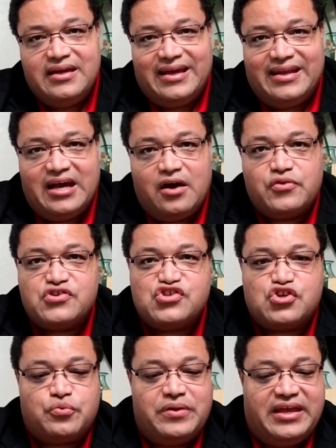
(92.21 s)
and how the
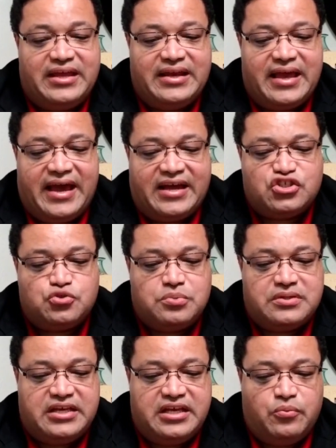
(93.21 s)
screen
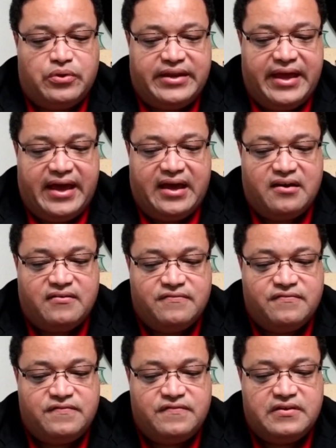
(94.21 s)
actually would
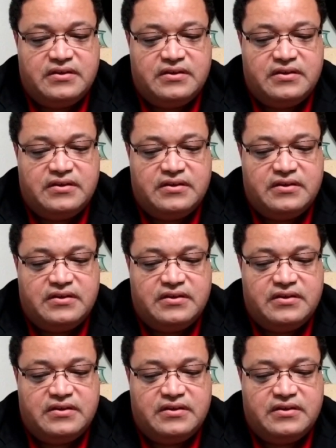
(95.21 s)
have